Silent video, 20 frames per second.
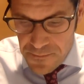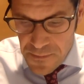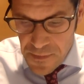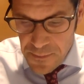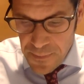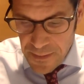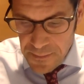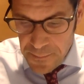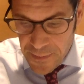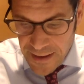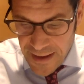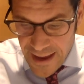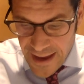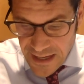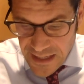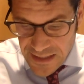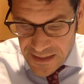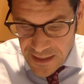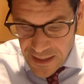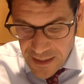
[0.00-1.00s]
by
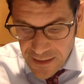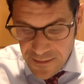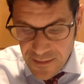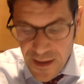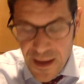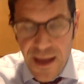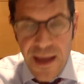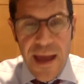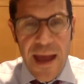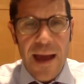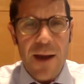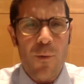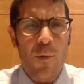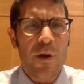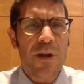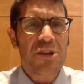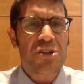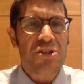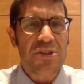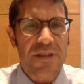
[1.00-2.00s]
accident. And
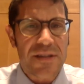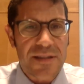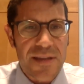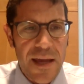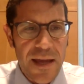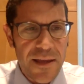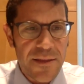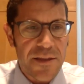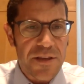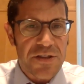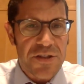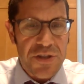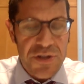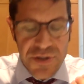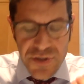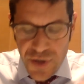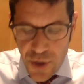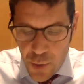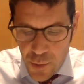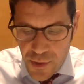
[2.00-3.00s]
what does she say? This
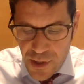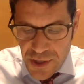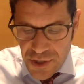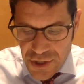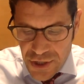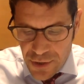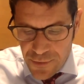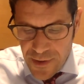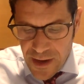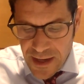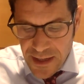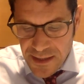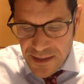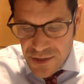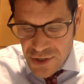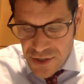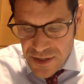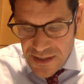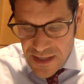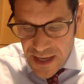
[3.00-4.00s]
zona, she writes.
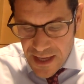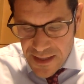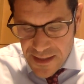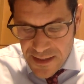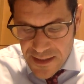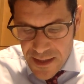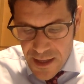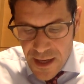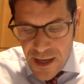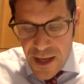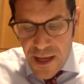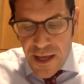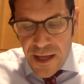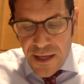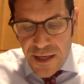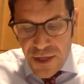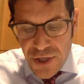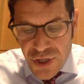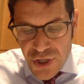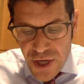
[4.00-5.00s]
She says,
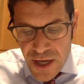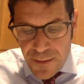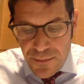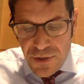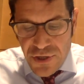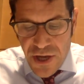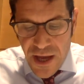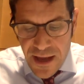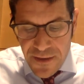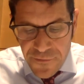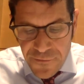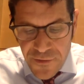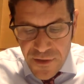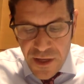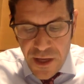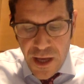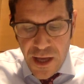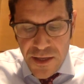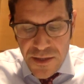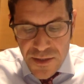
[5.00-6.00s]
"Kishem
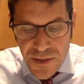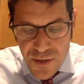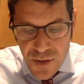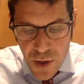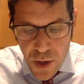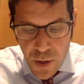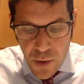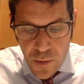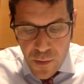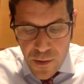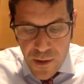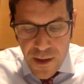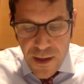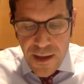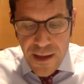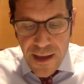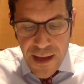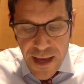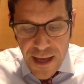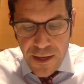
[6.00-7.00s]
shahaficha zo
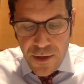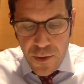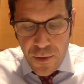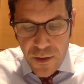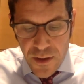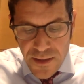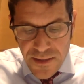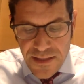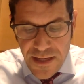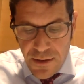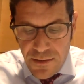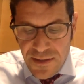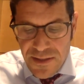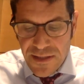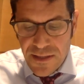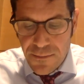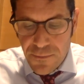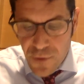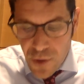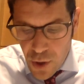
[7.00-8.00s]
eno chazeres
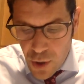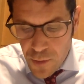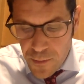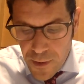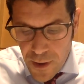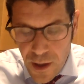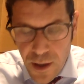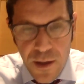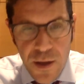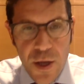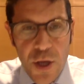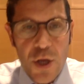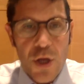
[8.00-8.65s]
limkoma."